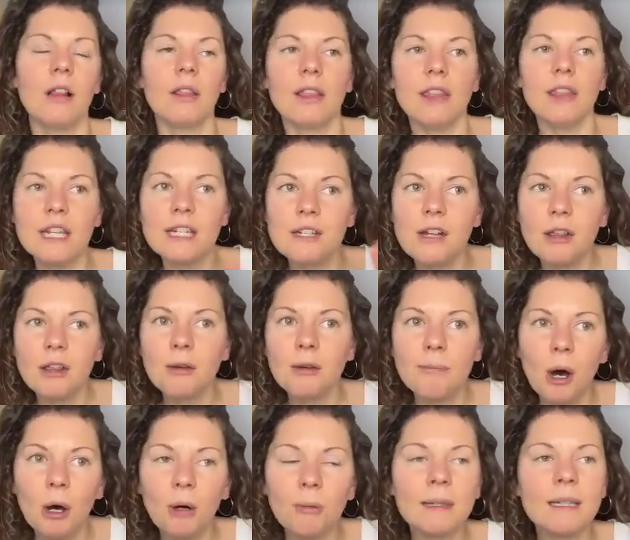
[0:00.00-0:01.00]
these are the
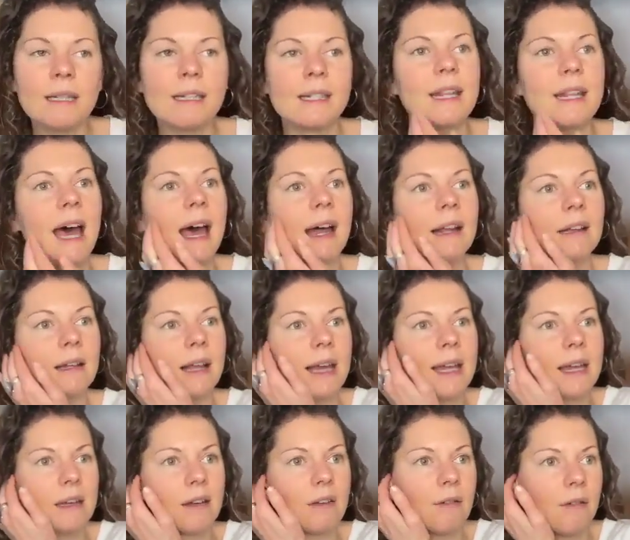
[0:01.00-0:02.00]
moments that
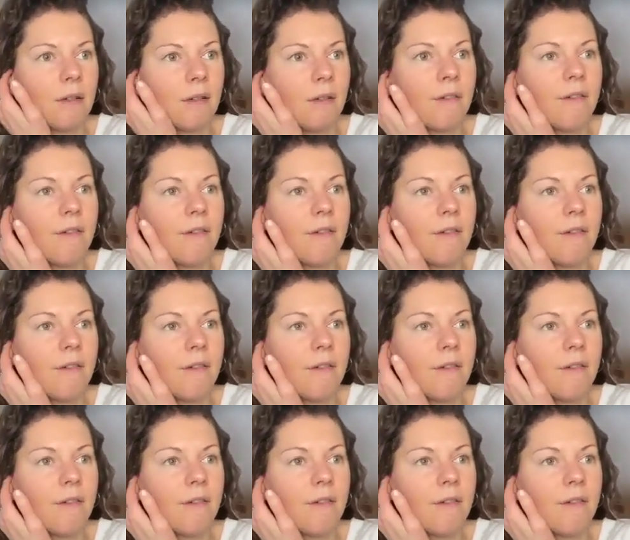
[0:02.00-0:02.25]
like